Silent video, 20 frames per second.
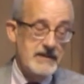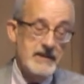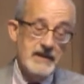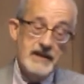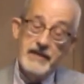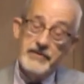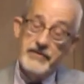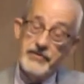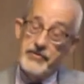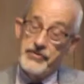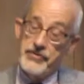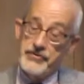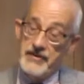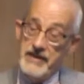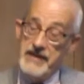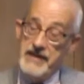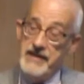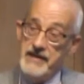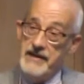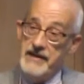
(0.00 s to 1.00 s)
And the
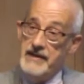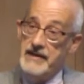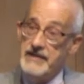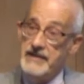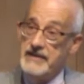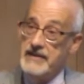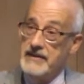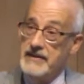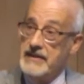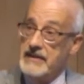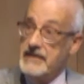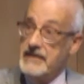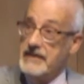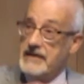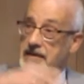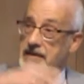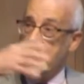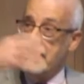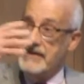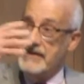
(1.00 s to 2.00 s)
three
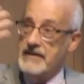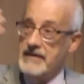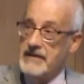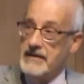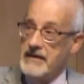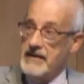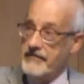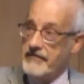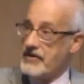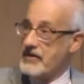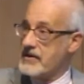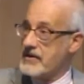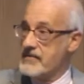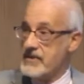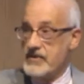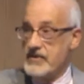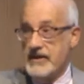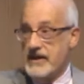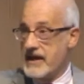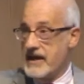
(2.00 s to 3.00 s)
never
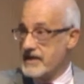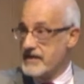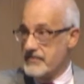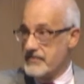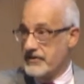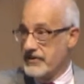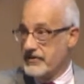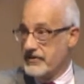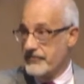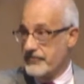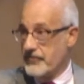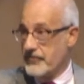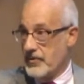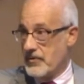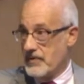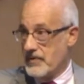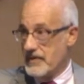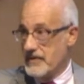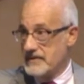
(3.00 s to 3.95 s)
communicate with the four.